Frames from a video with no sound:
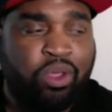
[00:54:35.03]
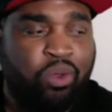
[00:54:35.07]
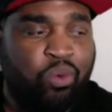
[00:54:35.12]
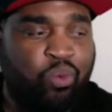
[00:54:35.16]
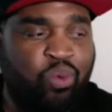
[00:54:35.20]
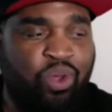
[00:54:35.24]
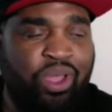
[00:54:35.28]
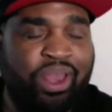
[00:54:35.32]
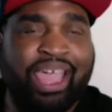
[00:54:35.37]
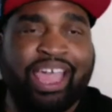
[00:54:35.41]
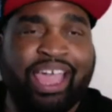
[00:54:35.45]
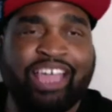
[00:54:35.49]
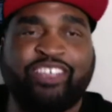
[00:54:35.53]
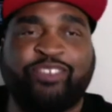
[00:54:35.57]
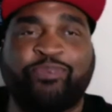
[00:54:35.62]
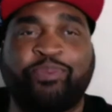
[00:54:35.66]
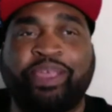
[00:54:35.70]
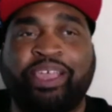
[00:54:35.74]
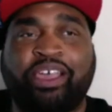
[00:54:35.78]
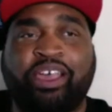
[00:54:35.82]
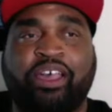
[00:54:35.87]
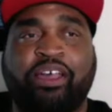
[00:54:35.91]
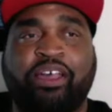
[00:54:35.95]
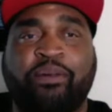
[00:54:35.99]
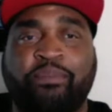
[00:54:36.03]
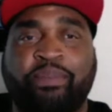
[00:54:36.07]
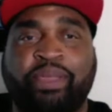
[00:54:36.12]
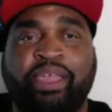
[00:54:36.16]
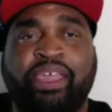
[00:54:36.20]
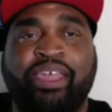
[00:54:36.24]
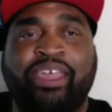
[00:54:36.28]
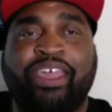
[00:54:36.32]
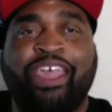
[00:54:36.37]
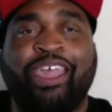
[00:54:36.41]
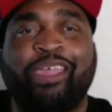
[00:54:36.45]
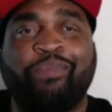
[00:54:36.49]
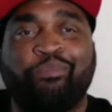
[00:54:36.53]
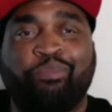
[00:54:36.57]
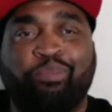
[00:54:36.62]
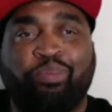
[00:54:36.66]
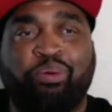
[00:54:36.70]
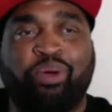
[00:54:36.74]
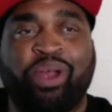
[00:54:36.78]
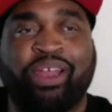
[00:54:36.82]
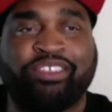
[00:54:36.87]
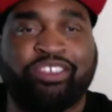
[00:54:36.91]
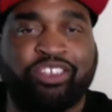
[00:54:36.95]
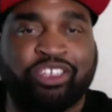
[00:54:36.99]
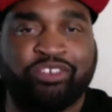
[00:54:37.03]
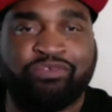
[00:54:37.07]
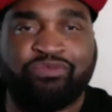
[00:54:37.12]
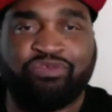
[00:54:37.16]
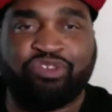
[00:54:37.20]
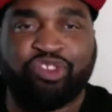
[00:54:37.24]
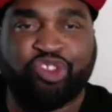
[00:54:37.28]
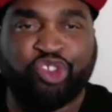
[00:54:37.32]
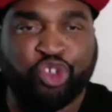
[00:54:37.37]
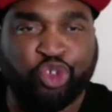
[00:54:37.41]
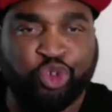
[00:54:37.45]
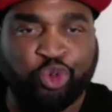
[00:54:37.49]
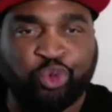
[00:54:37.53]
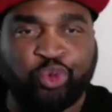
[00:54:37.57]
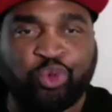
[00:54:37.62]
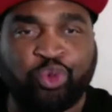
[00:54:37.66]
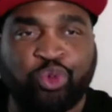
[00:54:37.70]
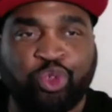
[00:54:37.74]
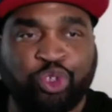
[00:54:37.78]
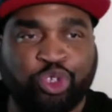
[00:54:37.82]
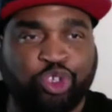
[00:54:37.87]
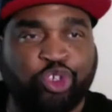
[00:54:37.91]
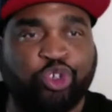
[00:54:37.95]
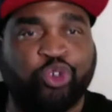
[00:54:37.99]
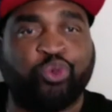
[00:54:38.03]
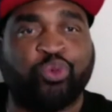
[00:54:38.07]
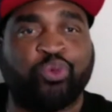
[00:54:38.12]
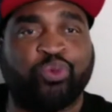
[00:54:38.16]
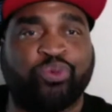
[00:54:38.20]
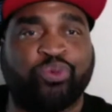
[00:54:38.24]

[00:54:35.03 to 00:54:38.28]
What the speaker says: What has become impressive to you?